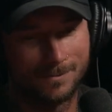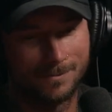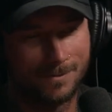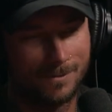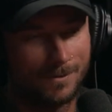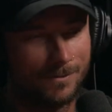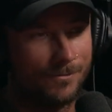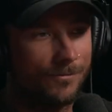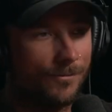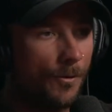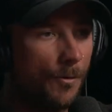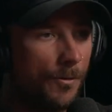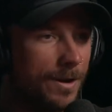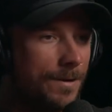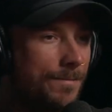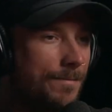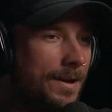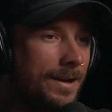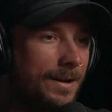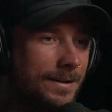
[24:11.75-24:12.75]

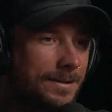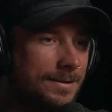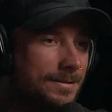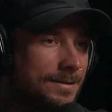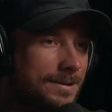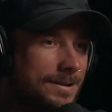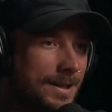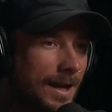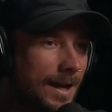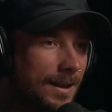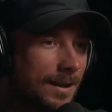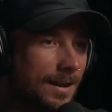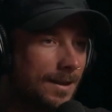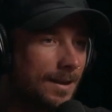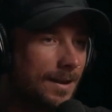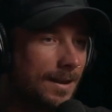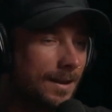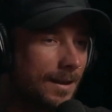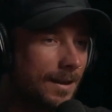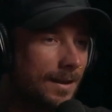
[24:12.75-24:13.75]
40 minutes to mm-hmm. get the mm-hmm.
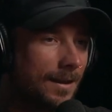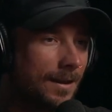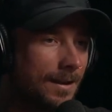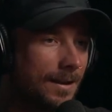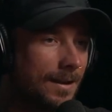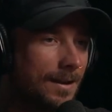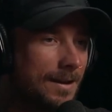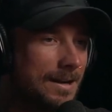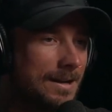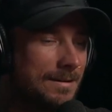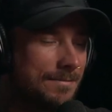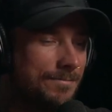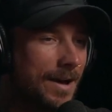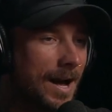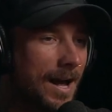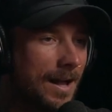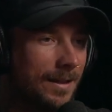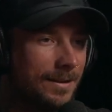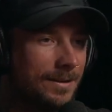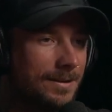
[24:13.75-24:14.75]
thing
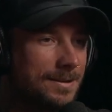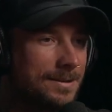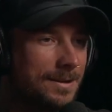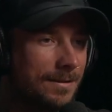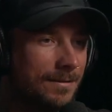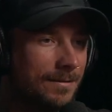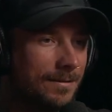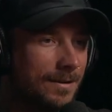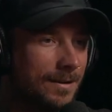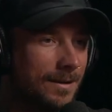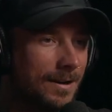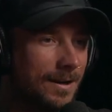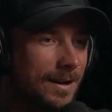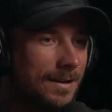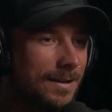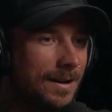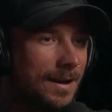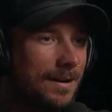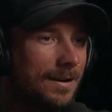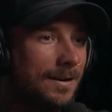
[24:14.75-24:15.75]
balanced and
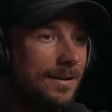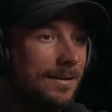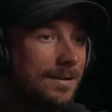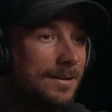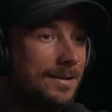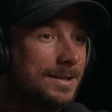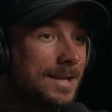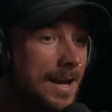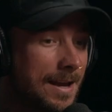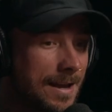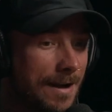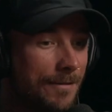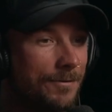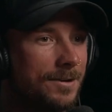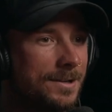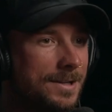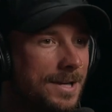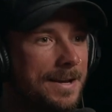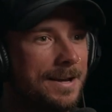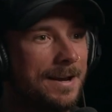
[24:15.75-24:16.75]
and then take after
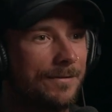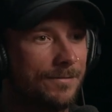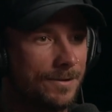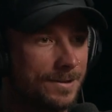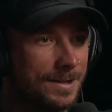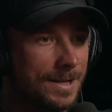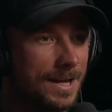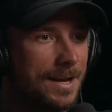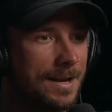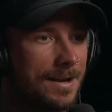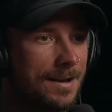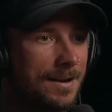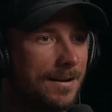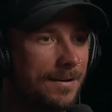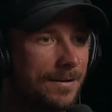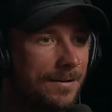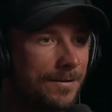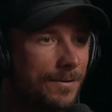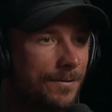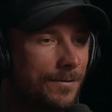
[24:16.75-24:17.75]
take after take you
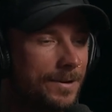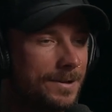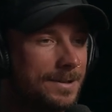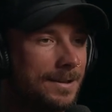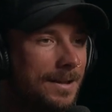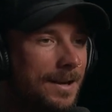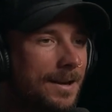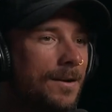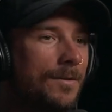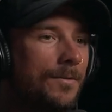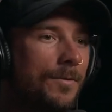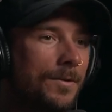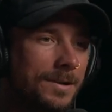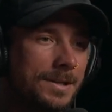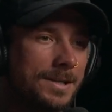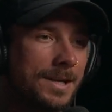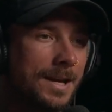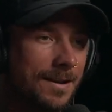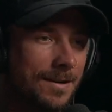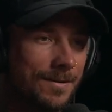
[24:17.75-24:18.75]
know it wasn't like a one
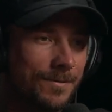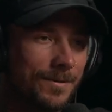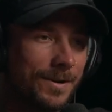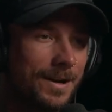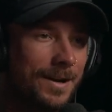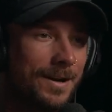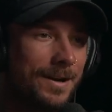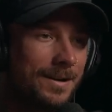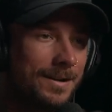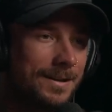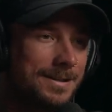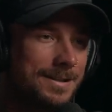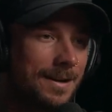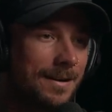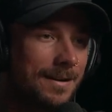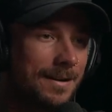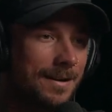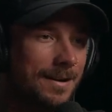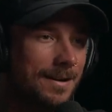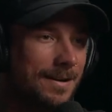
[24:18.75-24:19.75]
take and we're done it's
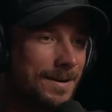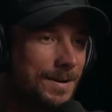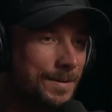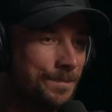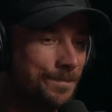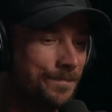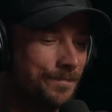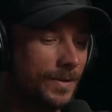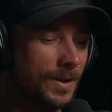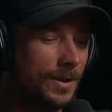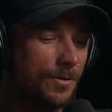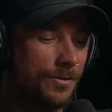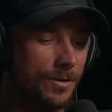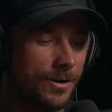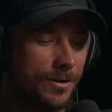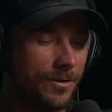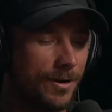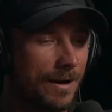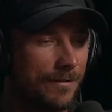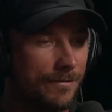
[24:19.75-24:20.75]
like
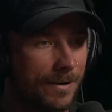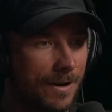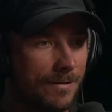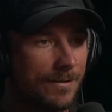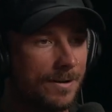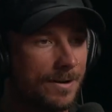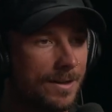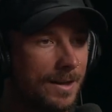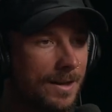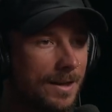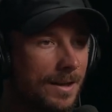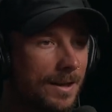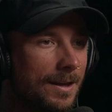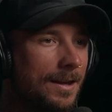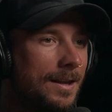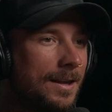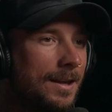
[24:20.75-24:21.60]
choreographing everything